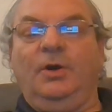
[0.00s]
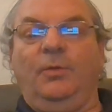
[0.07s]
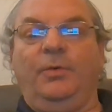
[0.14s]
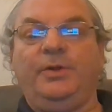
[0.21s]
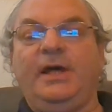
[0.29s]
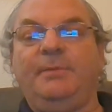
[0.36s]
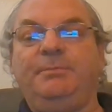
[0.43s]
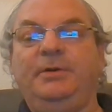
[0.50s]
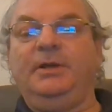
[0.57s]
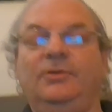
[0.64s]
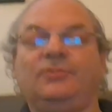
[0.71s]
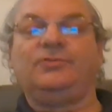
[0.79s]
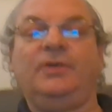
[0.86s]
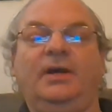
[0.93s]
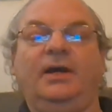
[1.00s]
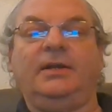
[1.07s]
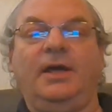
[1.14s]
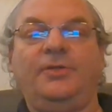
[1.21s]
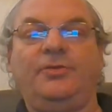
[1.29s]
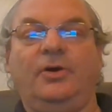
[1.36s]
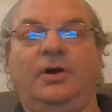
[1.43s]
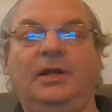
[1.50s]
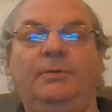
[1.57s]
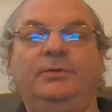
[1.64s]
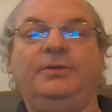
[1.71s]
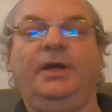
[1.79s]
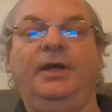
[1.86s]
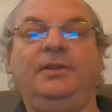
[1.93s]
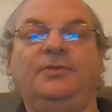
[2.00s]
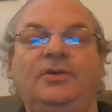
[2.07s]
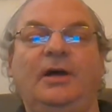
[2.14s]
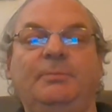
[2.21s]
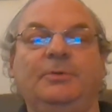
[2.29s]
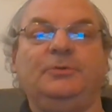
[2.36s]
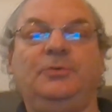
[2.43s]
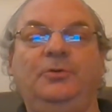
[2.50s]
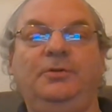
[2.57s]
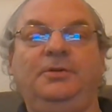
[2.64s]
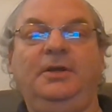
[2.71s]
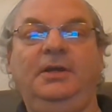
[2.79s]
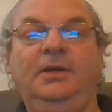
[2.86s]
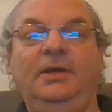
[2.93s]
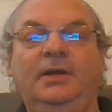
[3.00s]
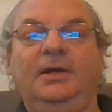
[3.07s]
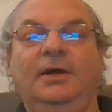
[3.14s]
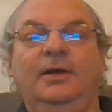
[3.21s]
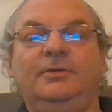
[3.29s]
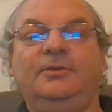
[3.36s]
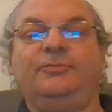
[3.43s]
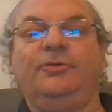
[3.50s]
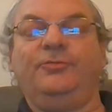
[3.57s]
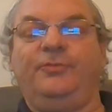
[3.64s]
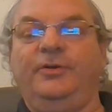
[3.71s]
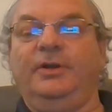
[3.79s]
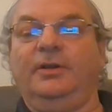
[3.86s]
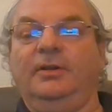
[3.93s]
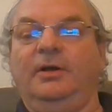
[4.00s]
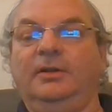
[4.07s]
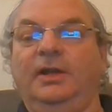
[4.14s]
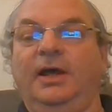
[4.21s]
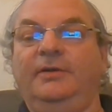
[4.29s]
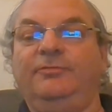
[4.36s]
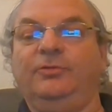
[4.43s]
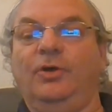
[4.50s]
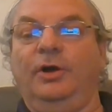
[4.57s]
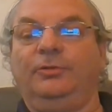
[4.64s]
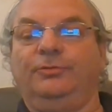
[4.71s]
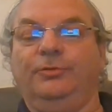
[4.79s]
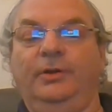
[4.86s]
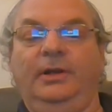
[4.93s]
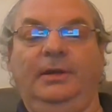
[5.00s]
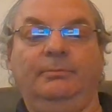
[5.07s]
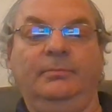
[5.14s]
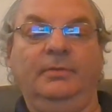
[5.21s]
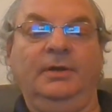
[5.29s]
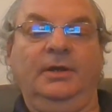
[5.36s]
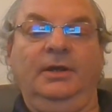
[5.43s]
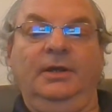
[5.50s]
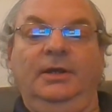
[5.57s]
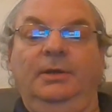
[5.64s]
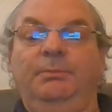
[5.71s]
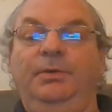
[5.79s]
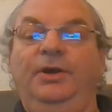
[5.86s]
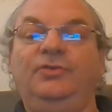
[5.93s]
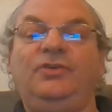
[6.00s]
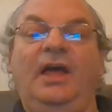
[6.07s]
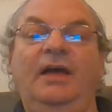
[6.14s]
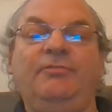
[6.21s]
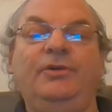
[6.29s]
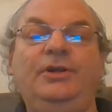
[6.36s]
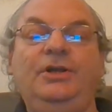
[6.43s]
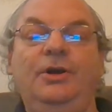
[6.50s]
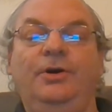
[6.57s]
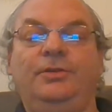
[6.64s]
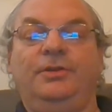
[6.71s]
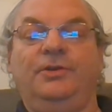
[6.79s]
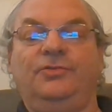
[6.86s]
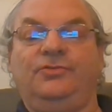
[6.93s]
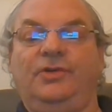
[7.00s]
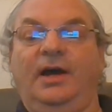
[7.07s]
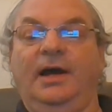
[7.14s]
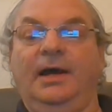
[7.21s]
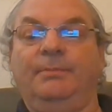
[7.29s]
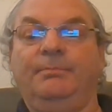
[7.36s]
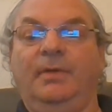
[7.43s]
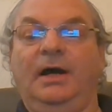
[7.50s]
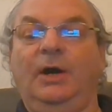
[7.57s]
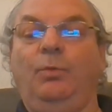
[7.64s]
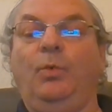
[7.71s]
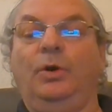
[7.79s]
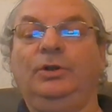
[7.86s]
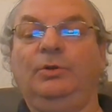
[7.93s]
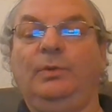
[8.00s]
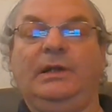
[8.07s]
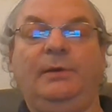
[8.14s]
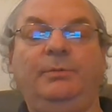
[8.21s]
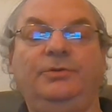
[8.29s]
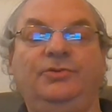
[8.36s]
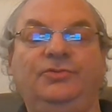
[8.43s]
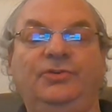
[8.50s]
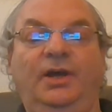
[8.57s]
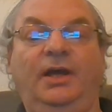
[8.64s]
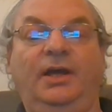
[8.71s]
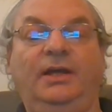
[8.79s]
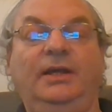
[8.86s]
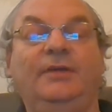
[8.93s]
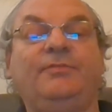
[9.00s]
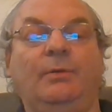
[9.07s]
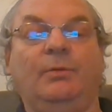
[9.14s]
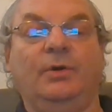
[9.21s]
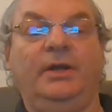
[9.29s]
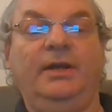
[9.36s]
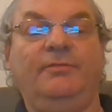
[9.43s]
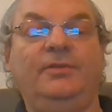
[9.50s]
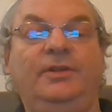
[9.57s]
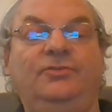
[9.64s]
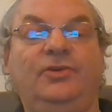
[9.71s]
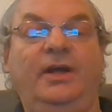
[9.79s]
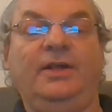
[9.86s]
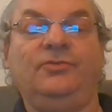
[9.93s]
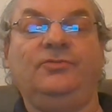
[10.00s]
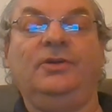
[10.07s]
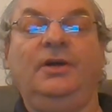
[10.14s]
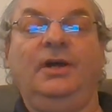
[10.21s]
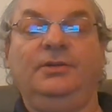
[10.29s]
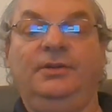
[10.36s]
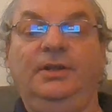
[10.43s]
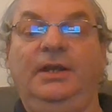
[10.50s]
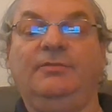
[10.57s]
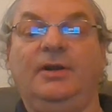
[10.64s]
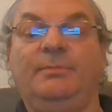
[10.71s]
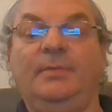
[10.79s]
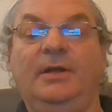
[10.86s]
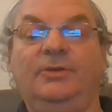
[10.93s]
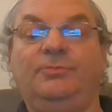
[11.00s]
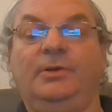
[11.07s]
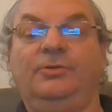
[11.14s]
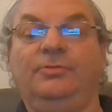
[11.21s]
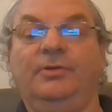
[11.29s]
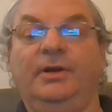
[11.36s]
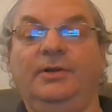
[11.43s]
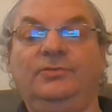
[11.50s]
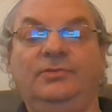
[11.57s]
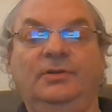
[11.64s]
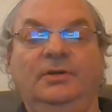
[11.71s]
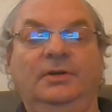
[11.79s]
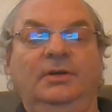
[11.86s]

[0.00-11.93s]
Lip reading: Well, that being said, I thought I would take this opportunity to fulfill a lifelong dream. Because every year at this time, I wonder what I would say if I were given the chance to give a commencement address.